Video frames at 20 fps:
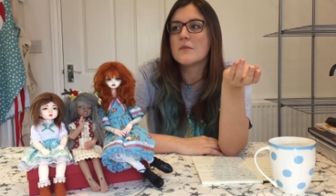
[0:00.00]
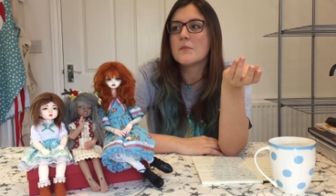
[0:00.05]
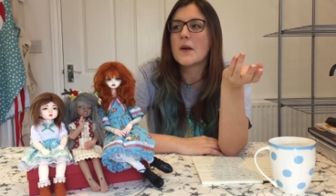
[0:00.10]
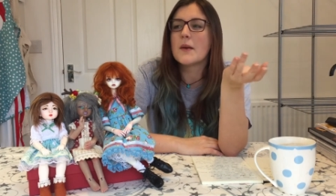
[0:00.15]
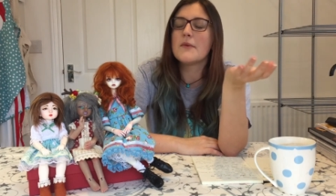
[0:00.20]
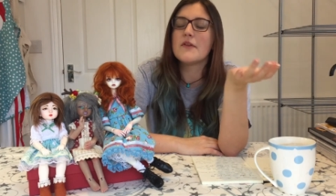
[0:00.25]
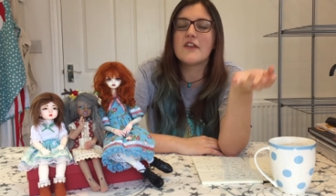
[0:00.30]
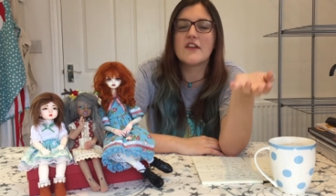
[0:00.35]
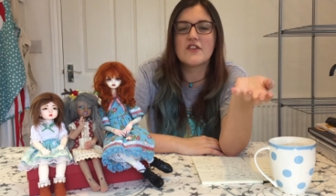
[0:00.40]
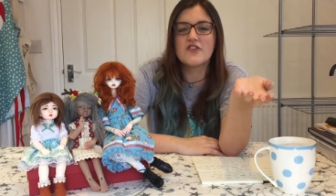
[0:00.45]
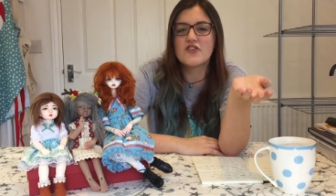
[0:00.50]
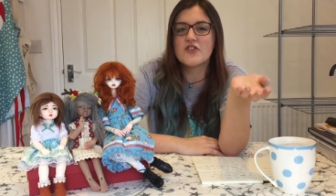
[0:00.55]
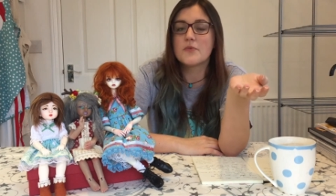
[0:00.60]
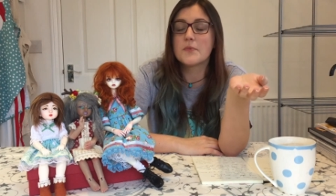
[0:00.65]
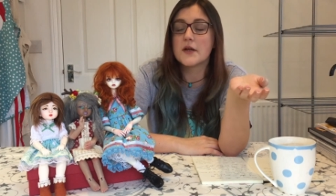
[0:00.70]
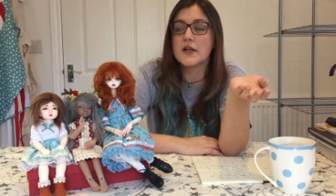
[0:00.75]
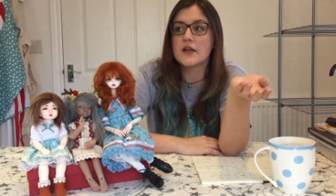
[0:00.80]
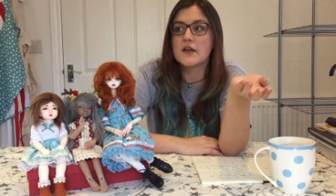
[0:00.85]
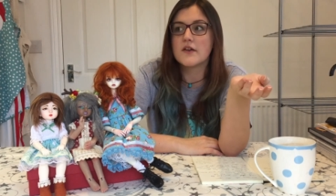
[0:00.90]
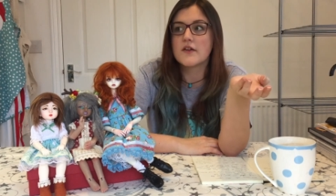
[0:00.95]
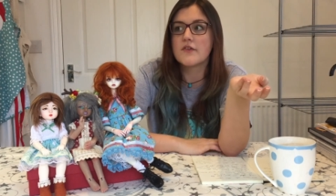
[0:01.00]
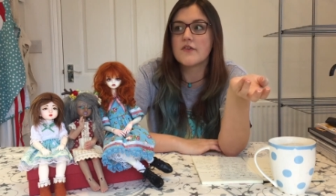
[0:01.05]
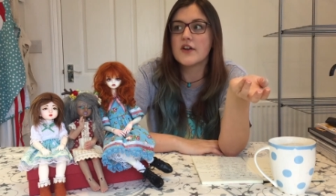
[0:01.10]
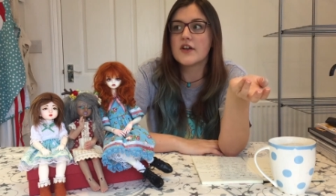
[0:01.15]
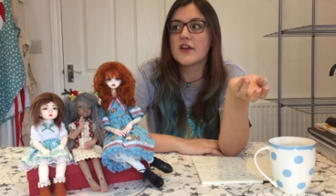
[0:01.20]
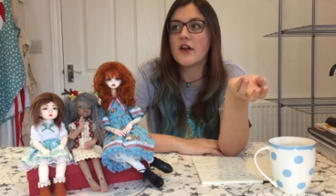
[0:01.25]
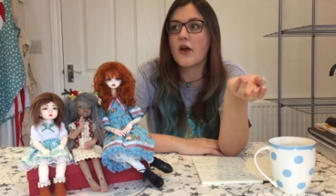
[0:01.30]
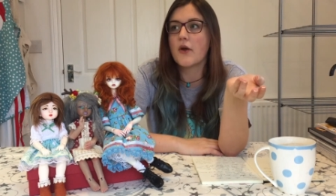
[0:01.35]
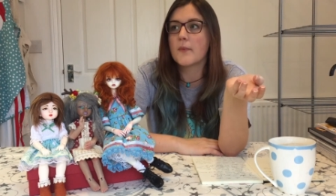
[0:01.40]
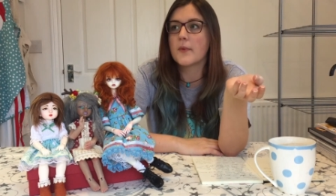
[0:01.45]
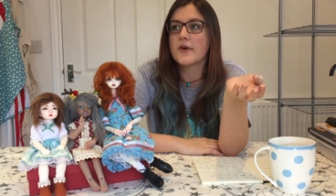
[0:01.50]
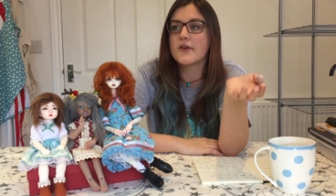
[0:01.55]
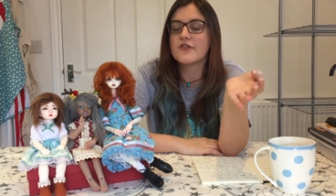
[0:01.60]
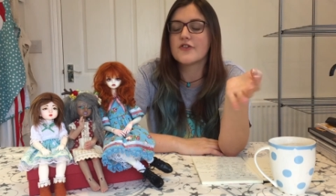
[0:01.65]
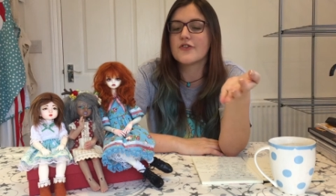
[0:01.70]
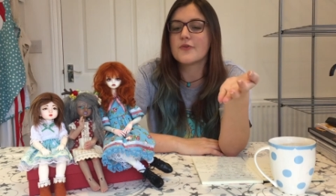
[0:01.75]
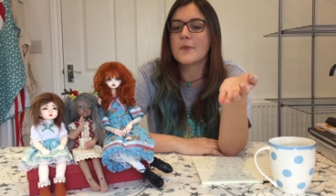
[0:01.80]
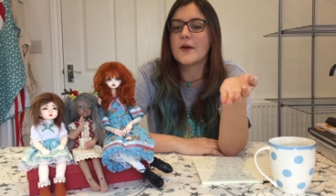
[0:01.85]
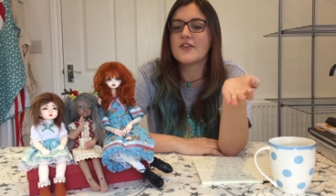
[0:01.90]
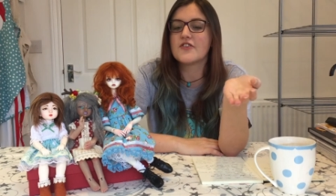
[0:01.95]
Maybe this should be another video, but I'll
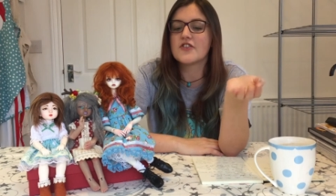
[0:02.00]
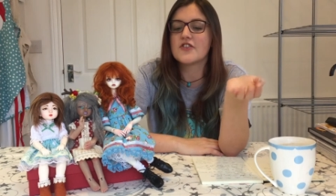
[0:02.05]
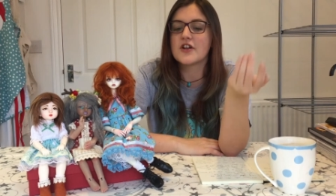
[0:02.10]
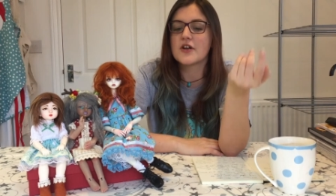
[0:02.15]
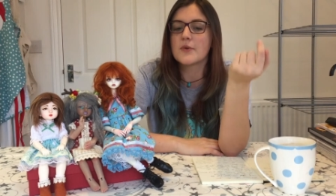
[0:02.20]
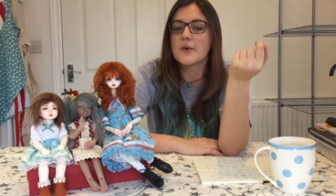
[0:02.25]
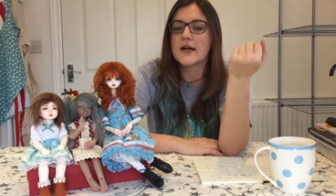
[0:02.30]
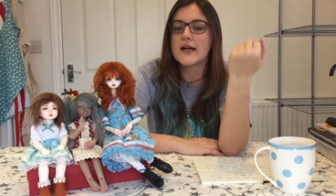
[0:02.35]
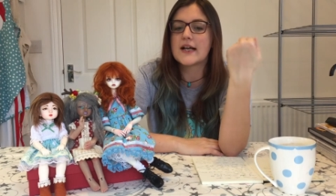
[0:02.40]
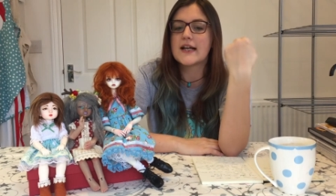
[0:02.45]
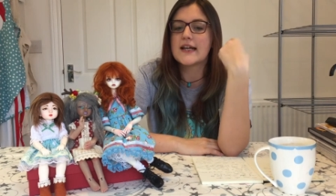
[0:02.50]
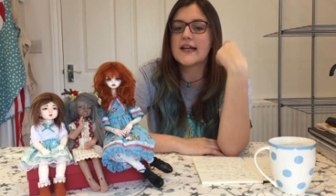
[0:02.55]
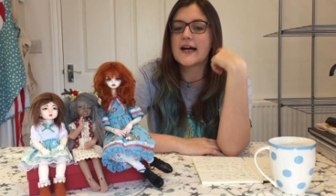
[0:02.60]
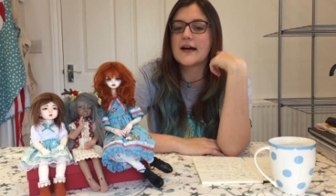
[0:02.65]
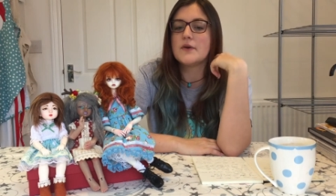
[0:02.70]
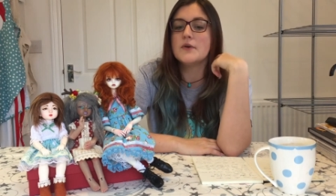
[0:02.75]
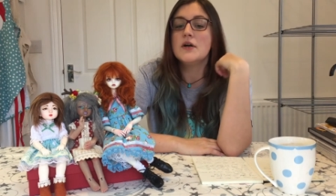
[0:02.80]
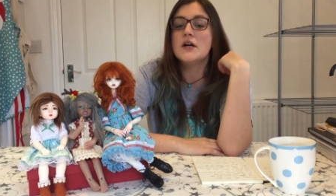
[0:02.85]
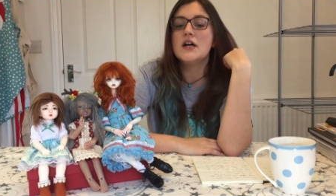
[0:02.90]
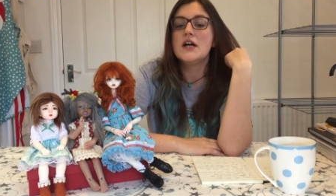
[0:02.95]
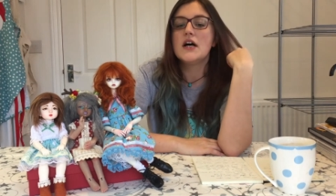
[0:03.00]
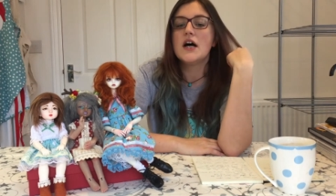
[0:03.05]
just mention it quickly now.